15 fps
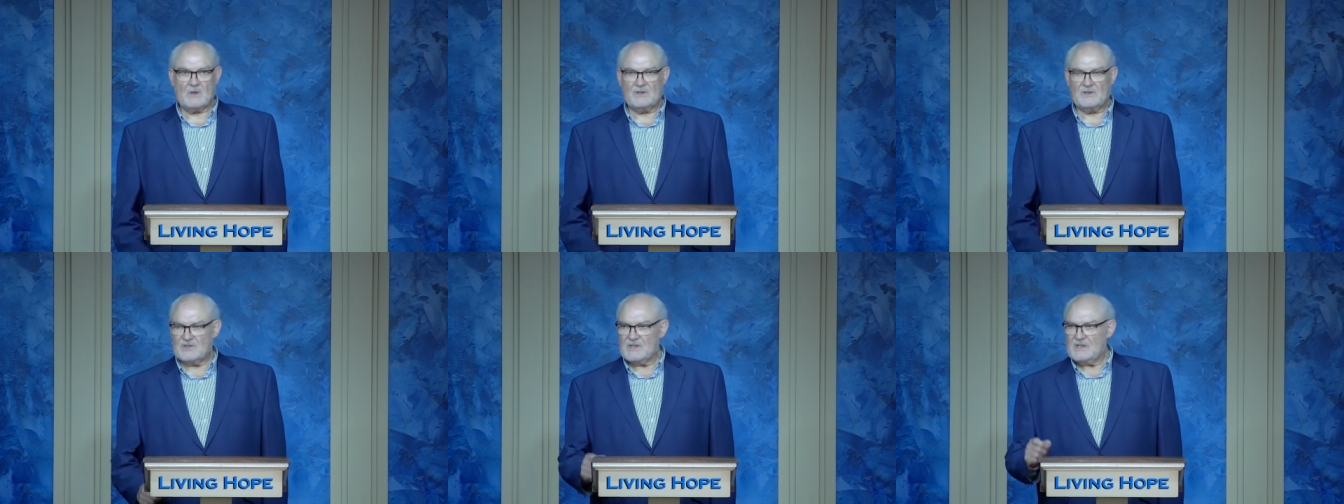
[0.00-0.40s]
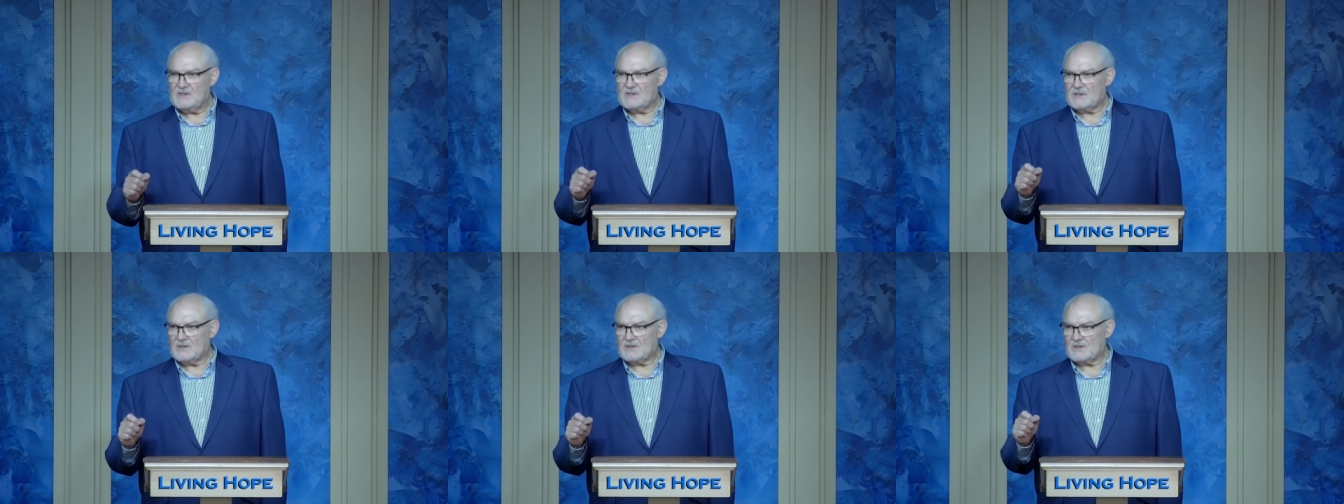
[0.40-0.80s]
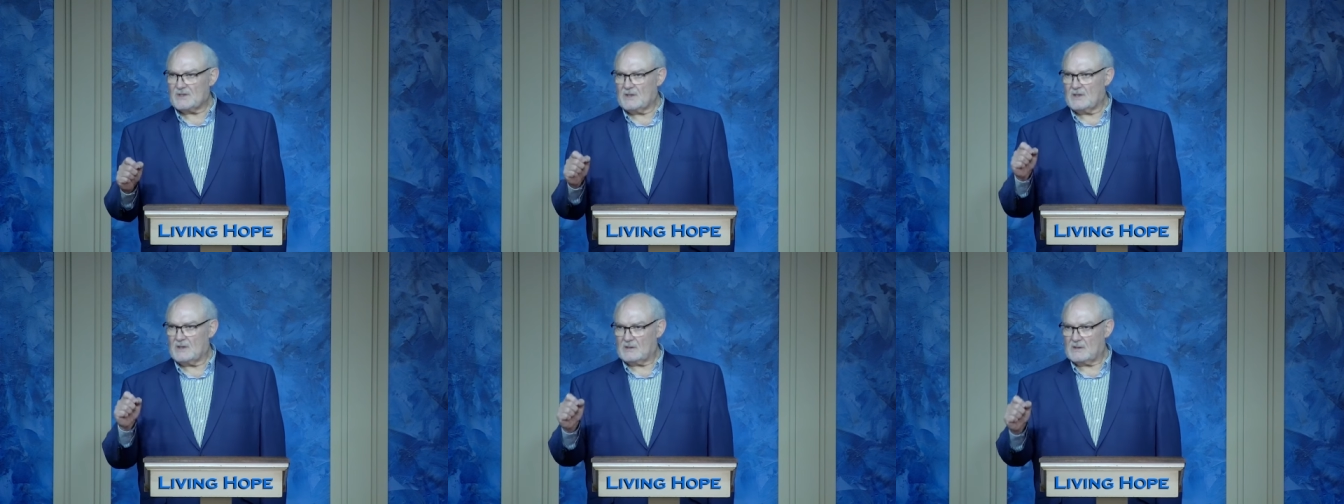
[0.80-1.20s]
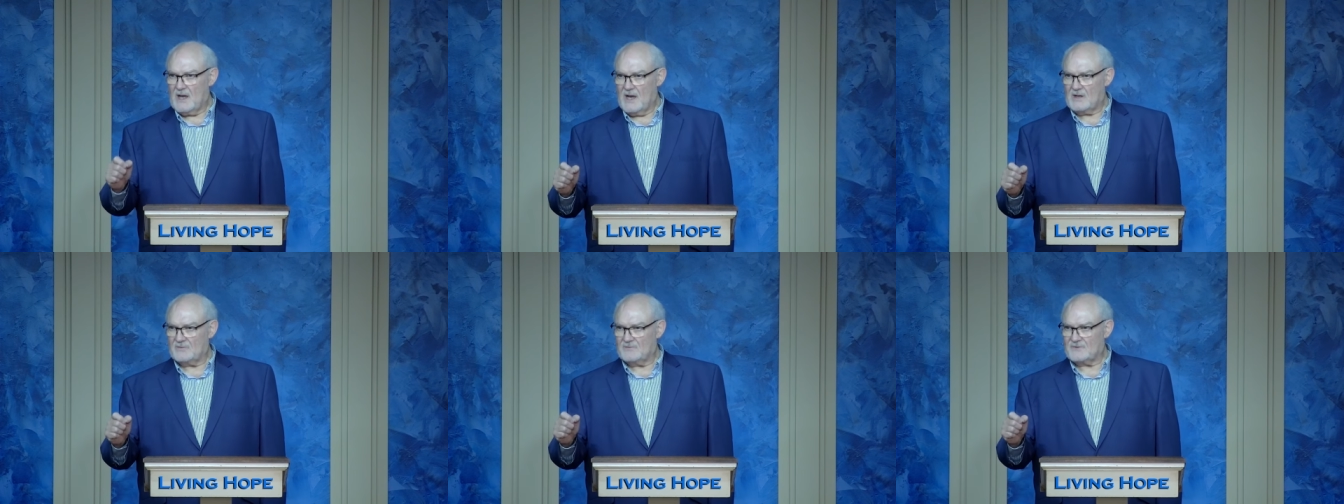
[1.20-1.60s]
Jesus
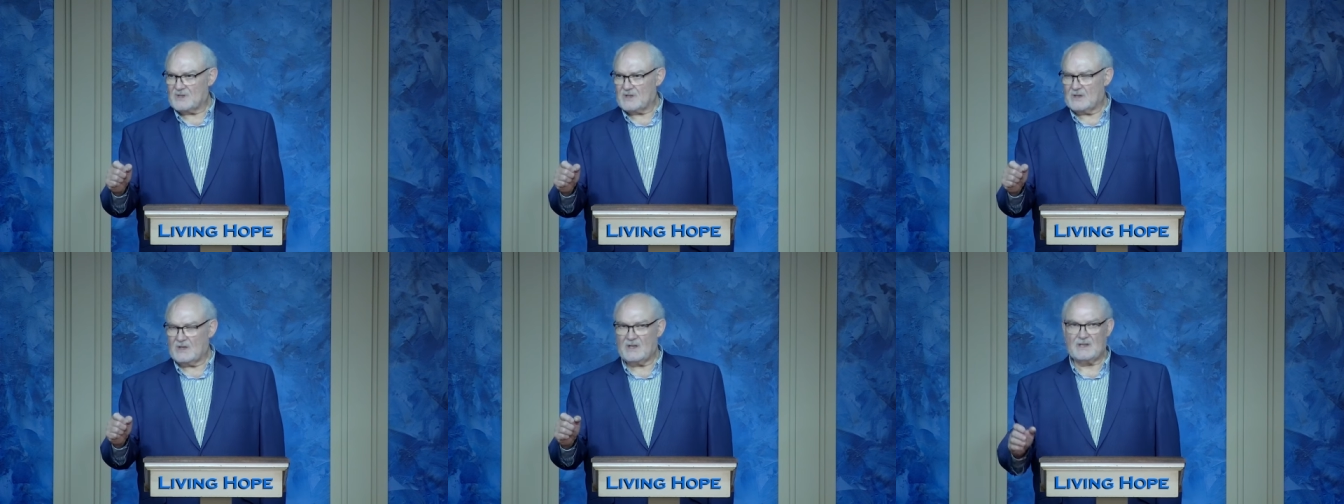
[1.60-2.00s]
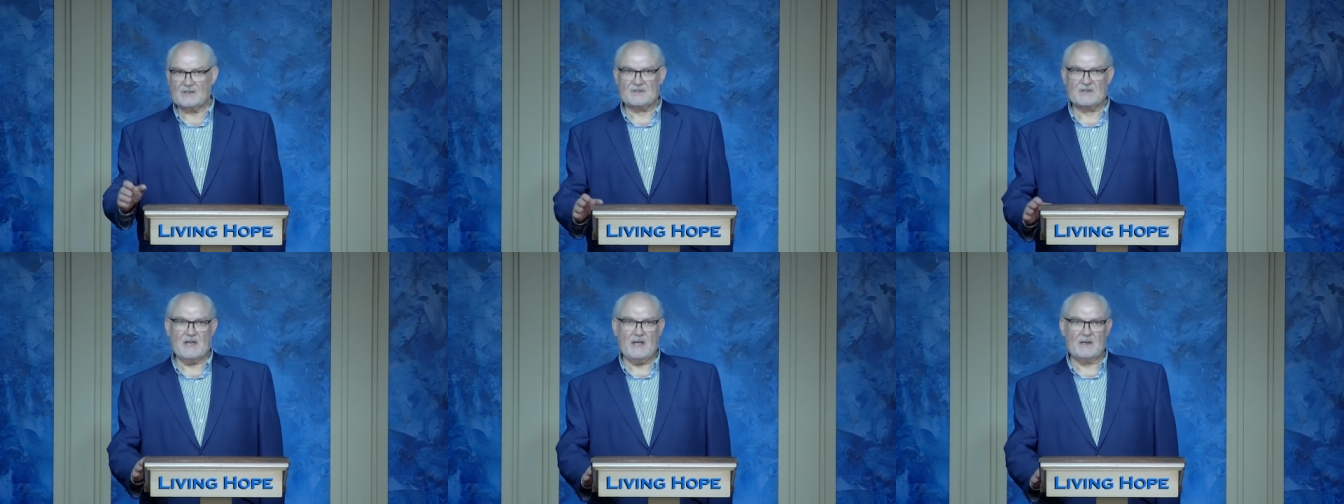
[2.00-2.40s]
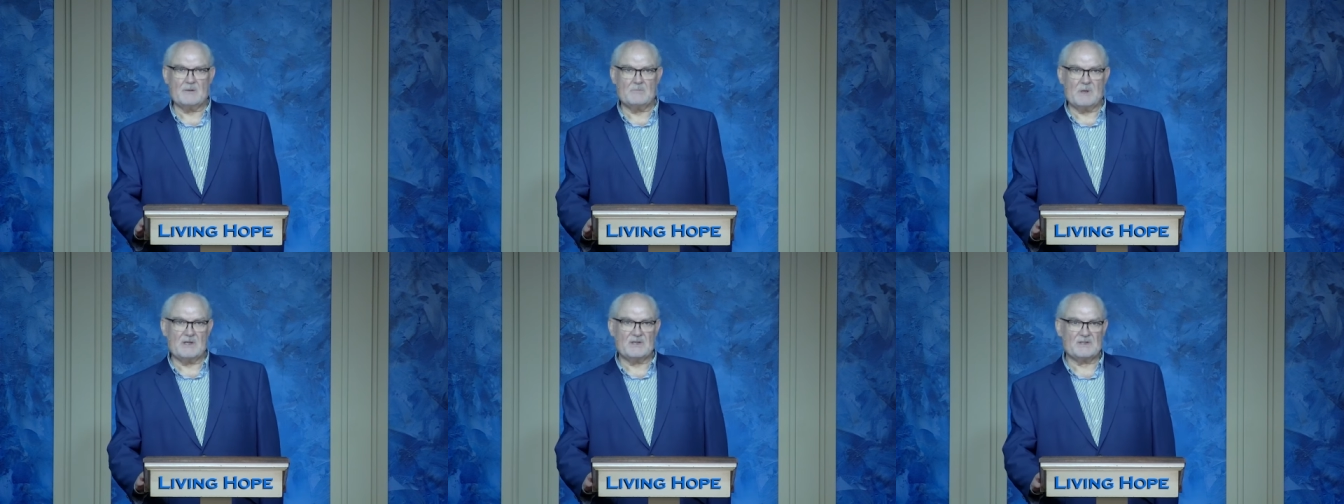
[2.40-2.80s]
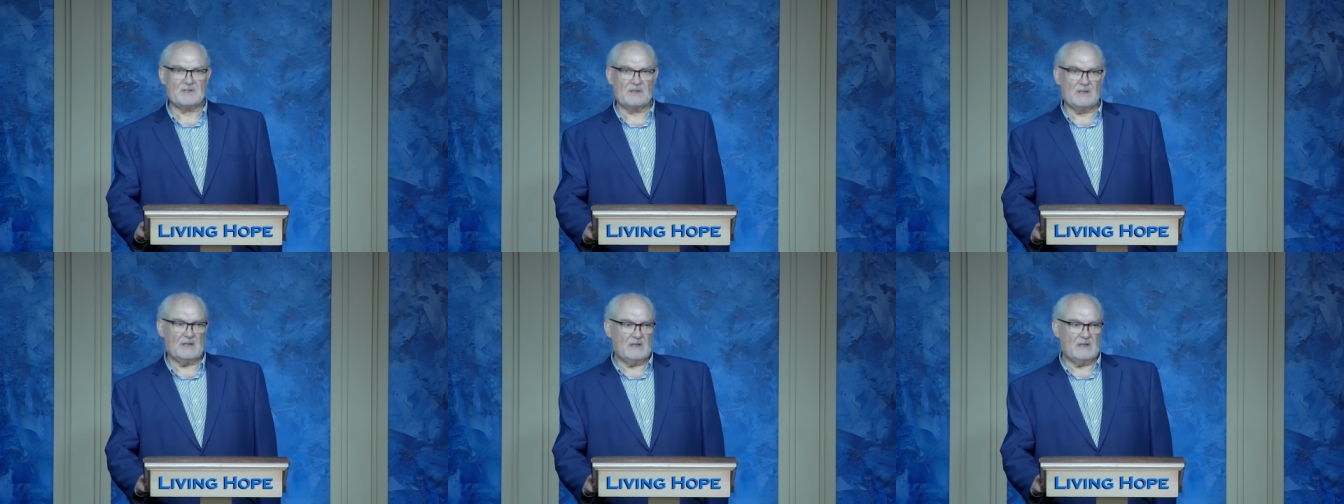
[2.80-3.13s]
loved his enemies.